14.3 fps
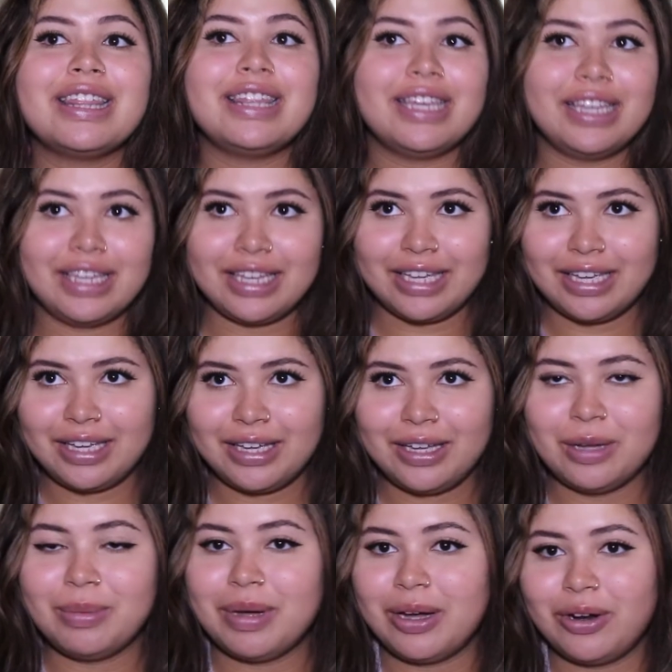thinking
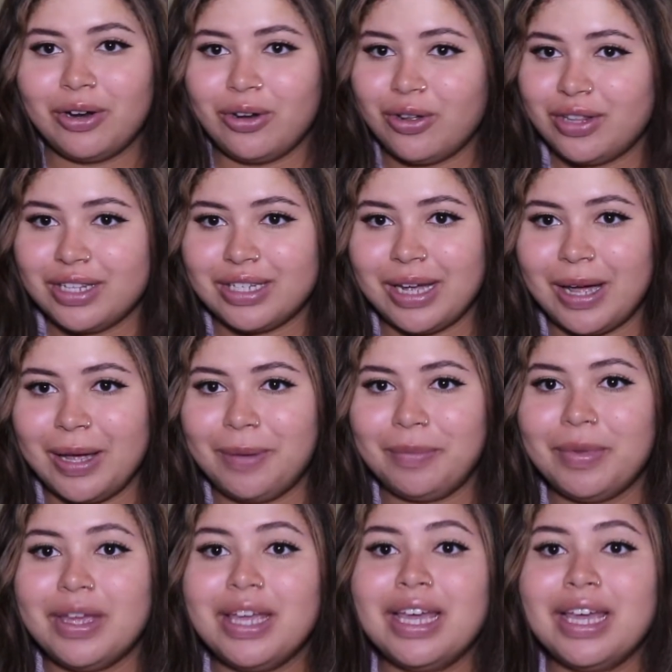about it all the time.